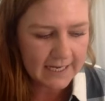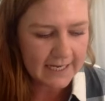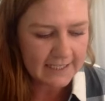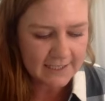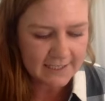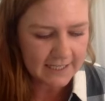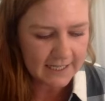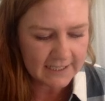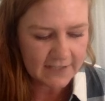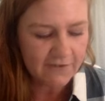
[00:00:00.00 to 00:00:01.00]
it's
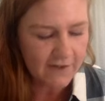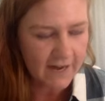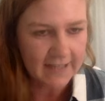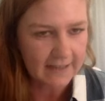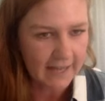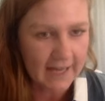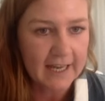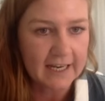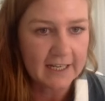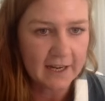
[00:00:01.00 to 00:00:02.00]
it's a fine
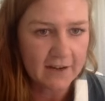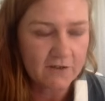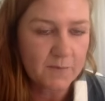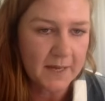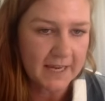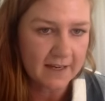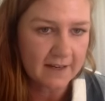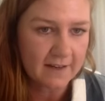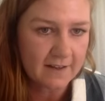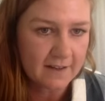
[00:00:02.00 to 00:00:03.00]
line of
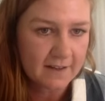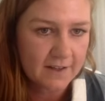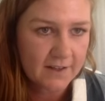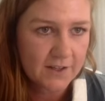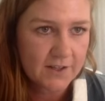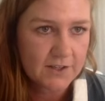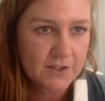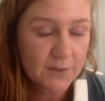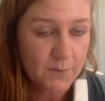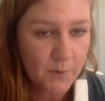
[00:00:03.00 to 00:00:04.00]
being
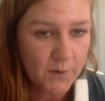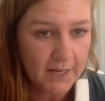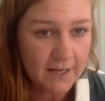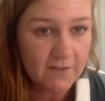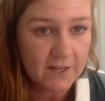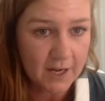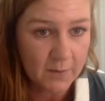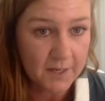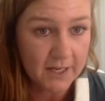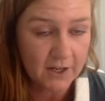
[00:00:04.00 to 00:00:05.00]
supportive and
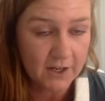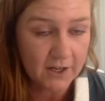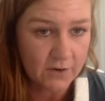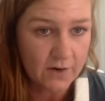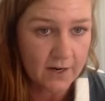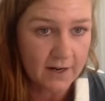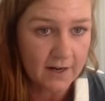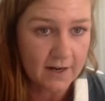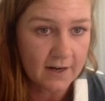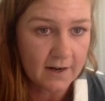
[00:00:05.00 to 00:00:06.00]
helping
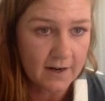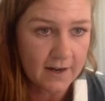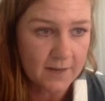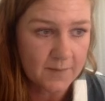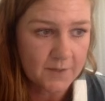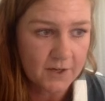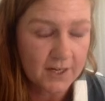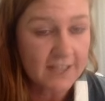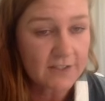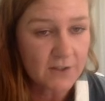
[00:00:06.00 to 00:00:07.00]
your um, your
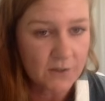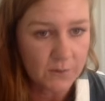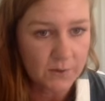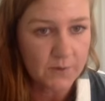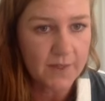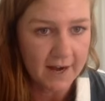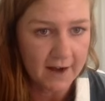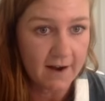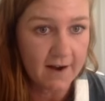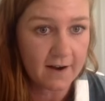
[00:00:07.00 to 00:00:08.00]
kids through
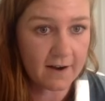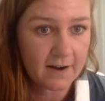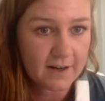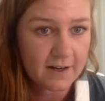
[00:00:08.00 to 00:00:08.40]
their